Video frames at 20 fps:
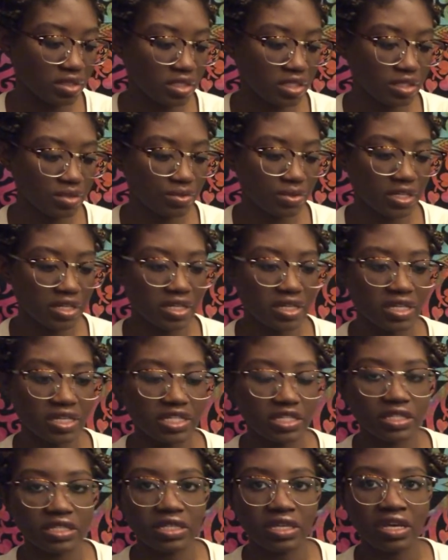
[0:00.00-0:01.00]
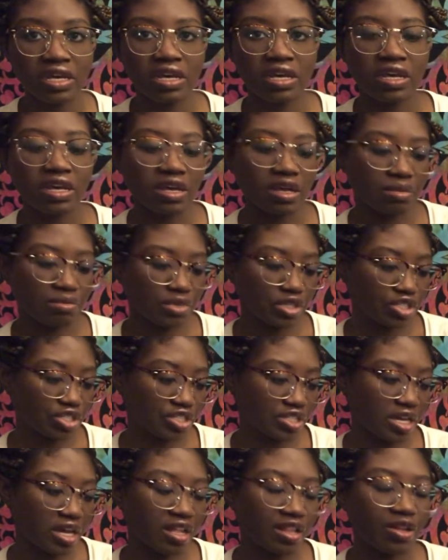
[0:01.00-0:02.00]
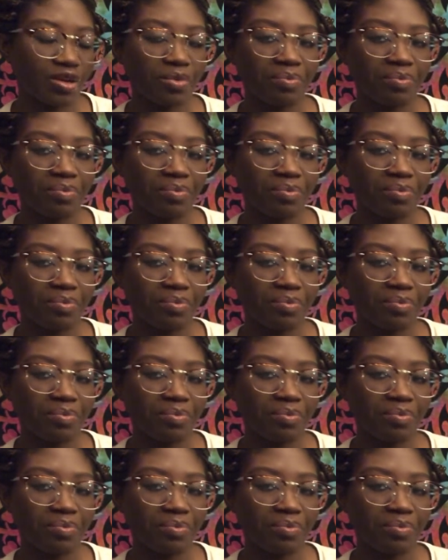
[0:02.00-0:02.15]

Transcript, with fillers: This one is Michelle